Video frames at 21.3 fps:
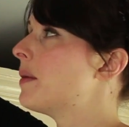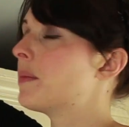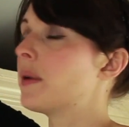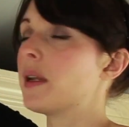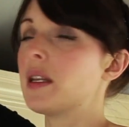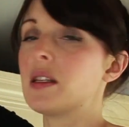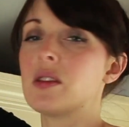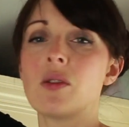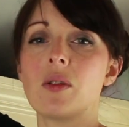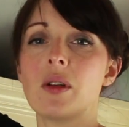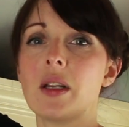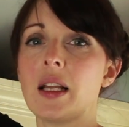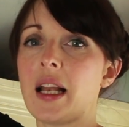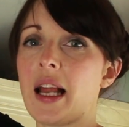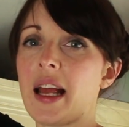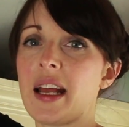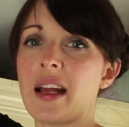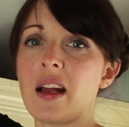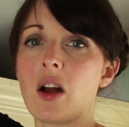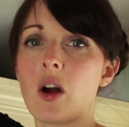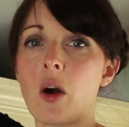but it's only
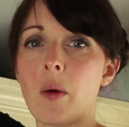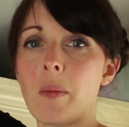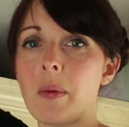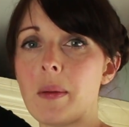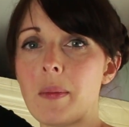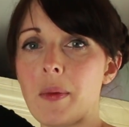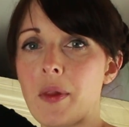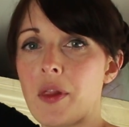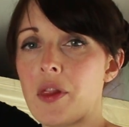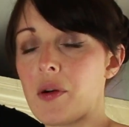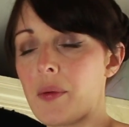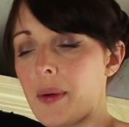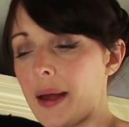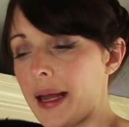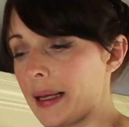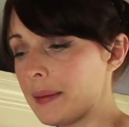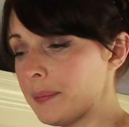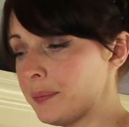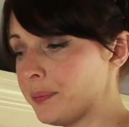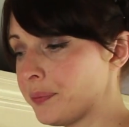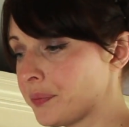like a couple of months
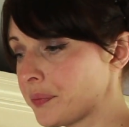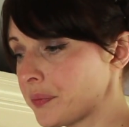away.